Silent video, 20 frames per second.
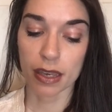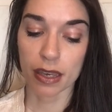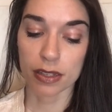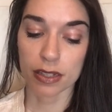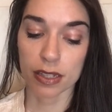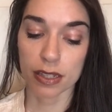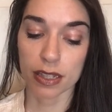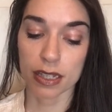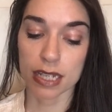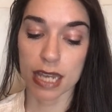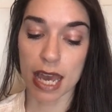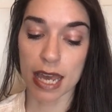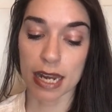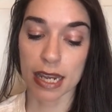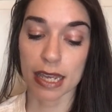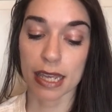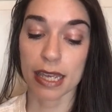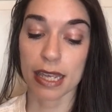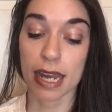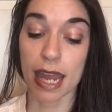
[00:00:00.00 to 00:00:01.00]
to the data
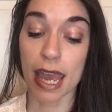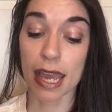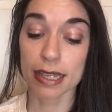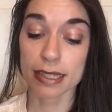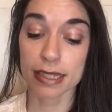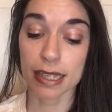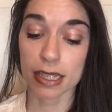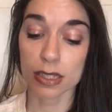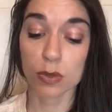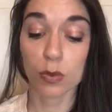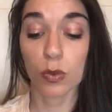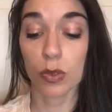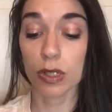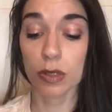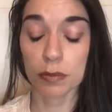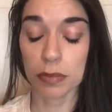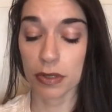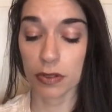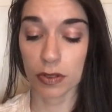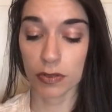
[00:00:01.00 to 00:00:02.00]
in Access
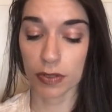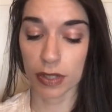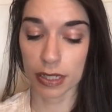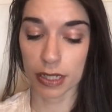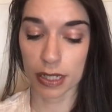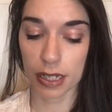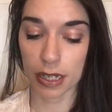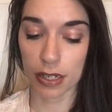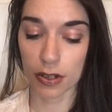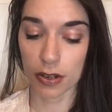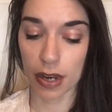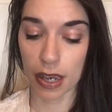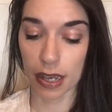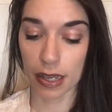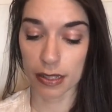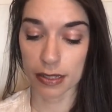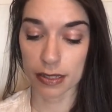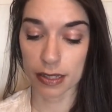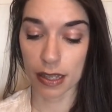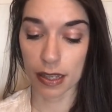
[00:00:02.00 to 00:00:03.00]
wouldn't be reflected in your
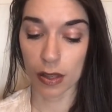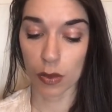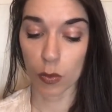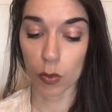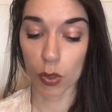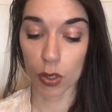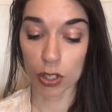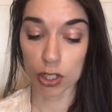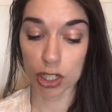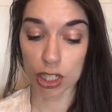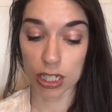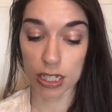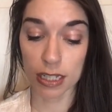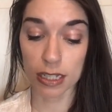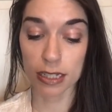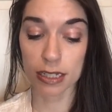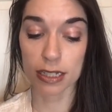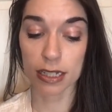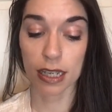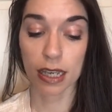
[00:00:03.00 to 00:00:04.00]
Excel
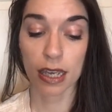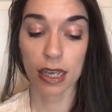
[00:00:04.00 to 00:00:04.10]
worksheet.